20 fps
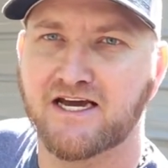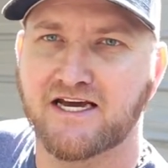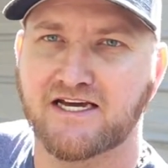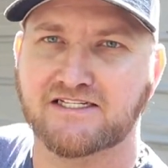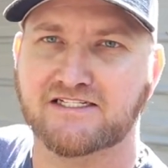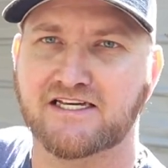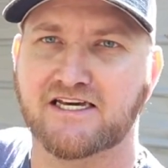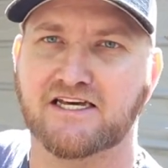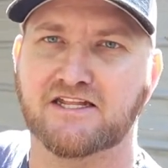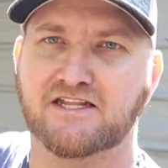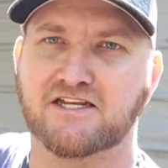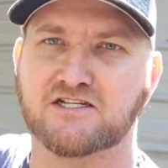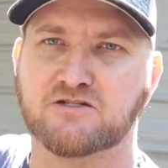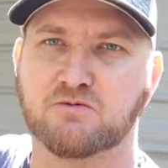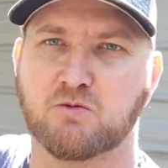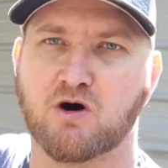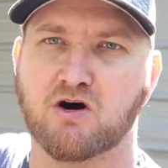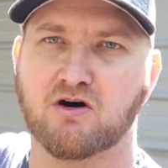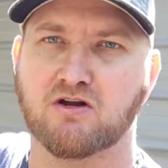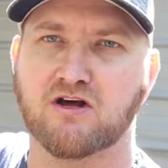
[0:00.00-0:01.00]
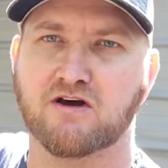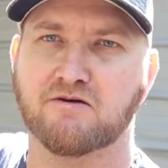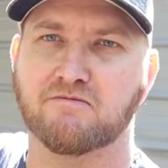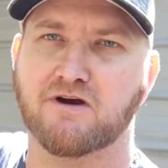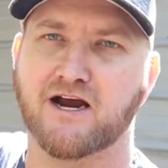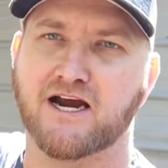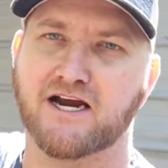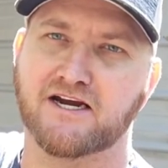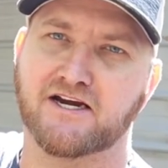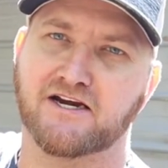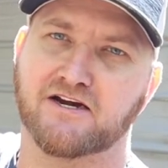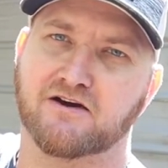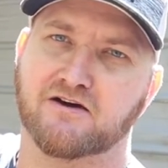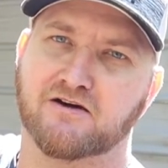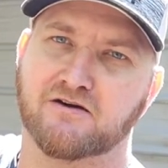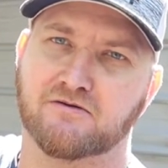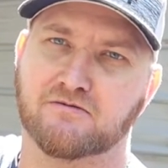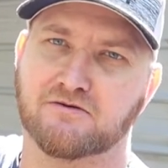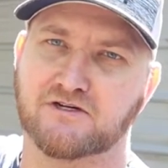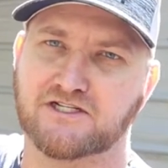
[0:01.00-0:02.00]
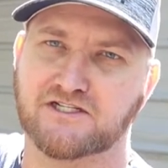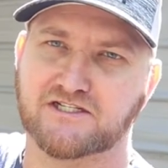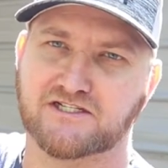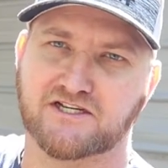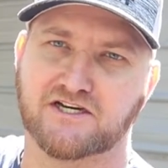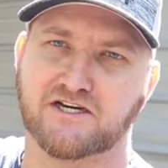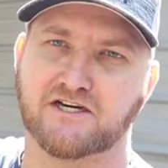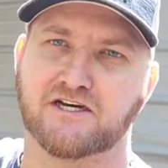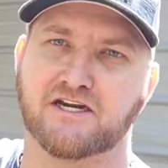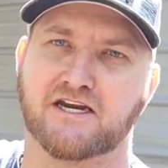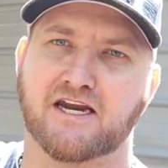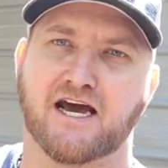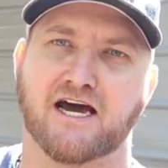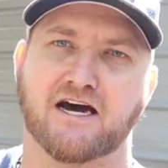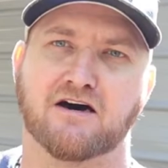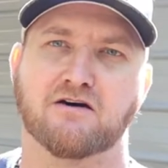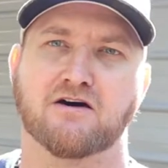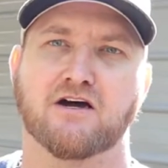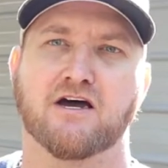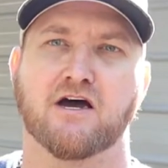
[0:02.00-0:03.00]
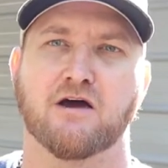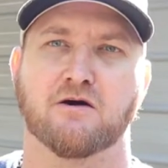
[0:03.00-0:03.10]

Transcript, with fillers: is getting this wall up right here, which is good now.